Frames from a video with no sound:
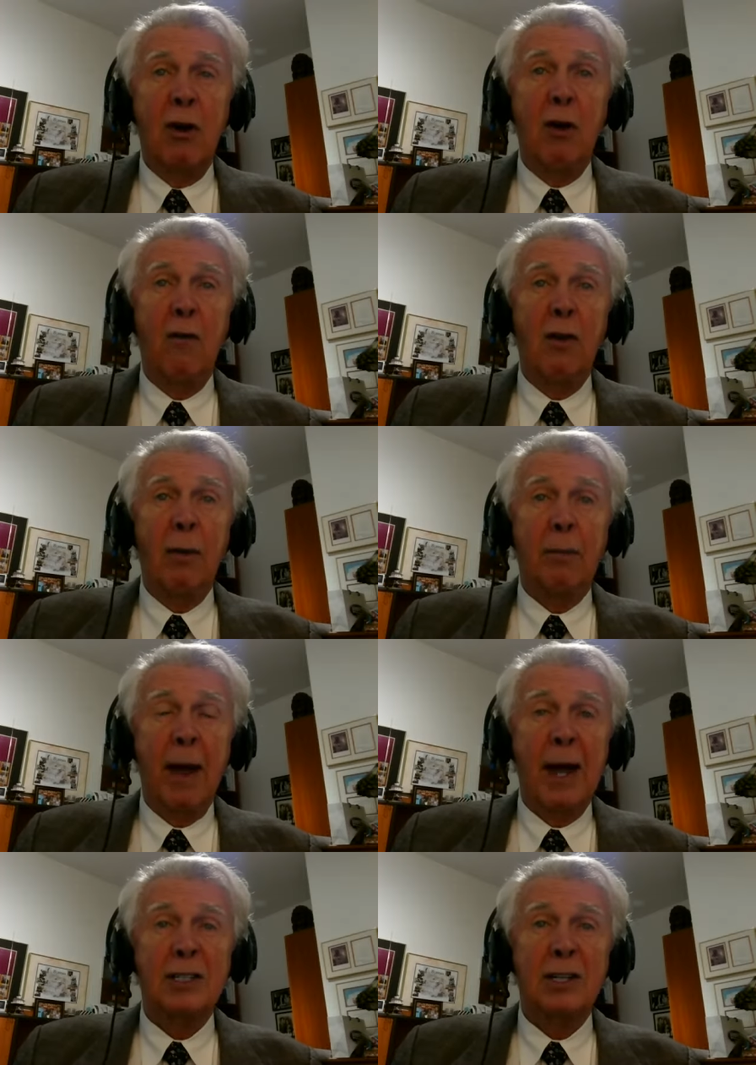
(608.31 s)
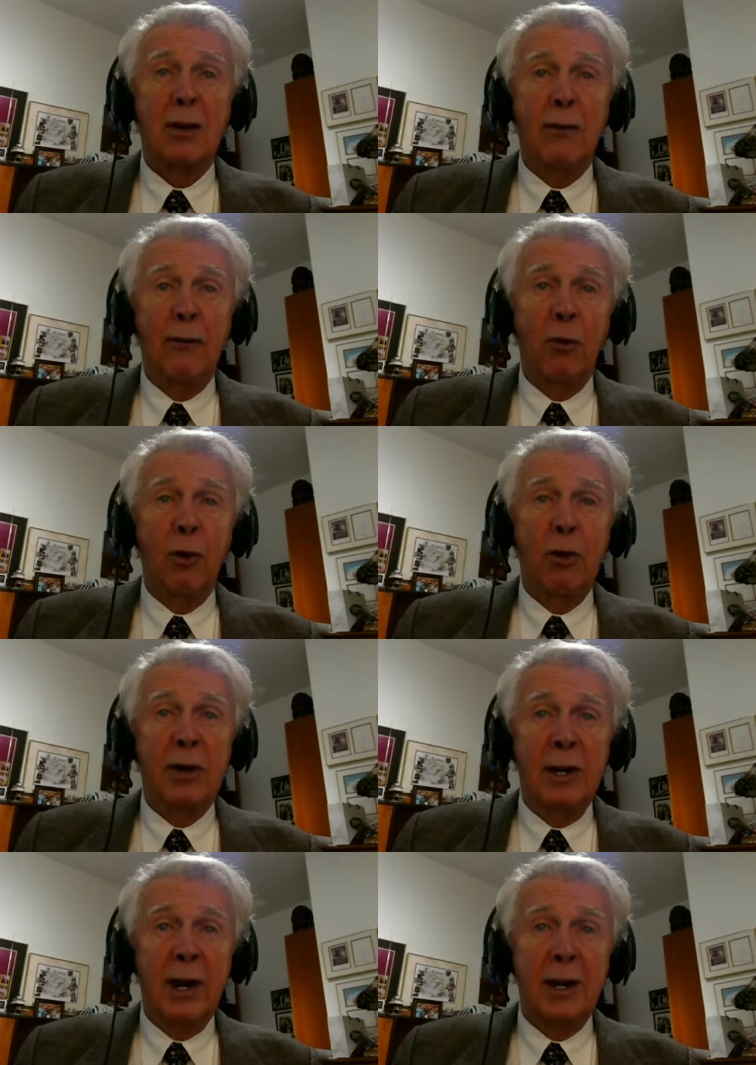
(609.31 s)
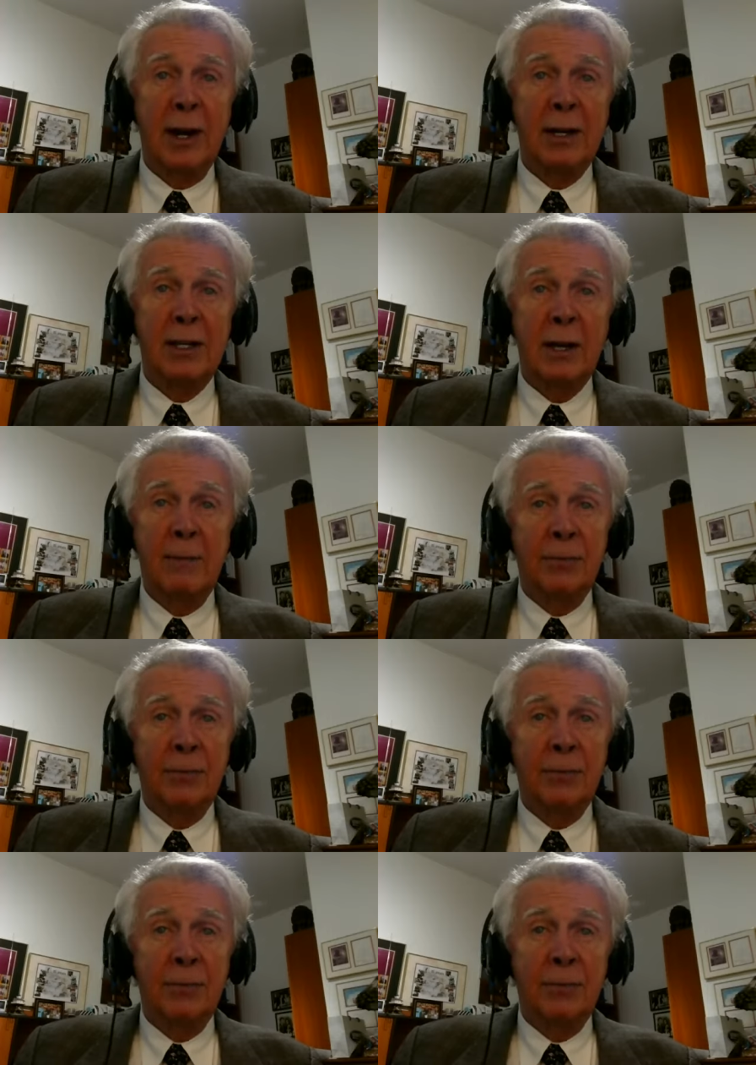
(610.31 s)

over the past 4 decades.